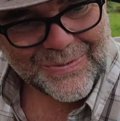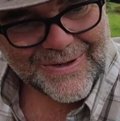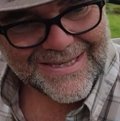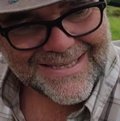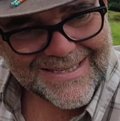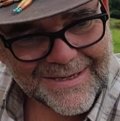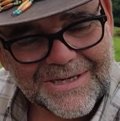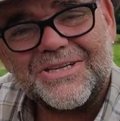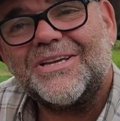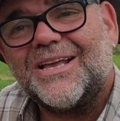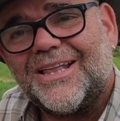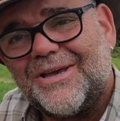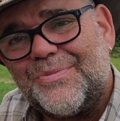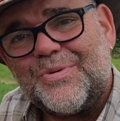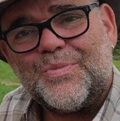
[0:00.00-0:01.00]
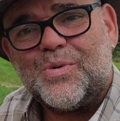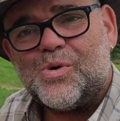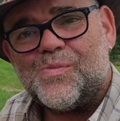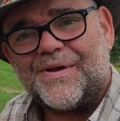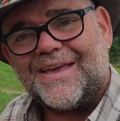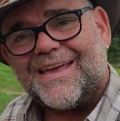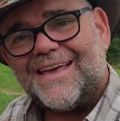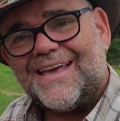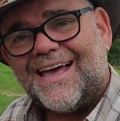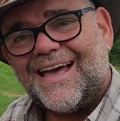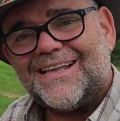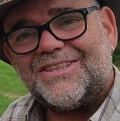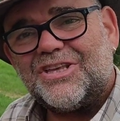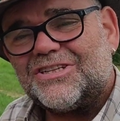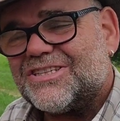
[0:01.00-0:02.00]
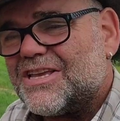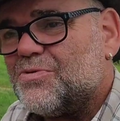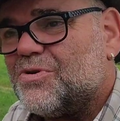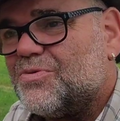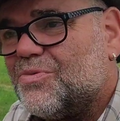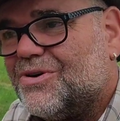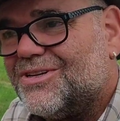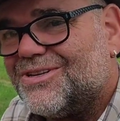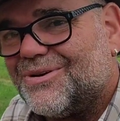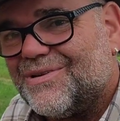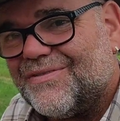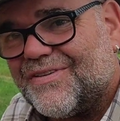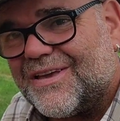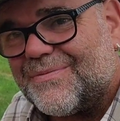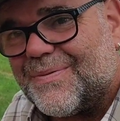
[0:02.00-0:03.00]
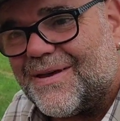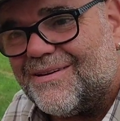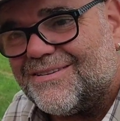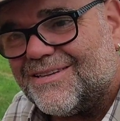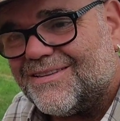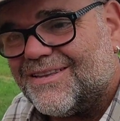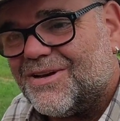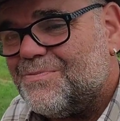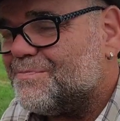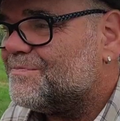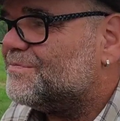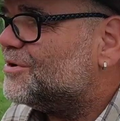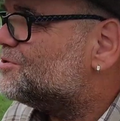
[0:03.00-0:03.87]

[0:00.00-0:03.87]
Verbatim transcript: the winter because of global warming. And does anyone want to do anything about it? No, nope,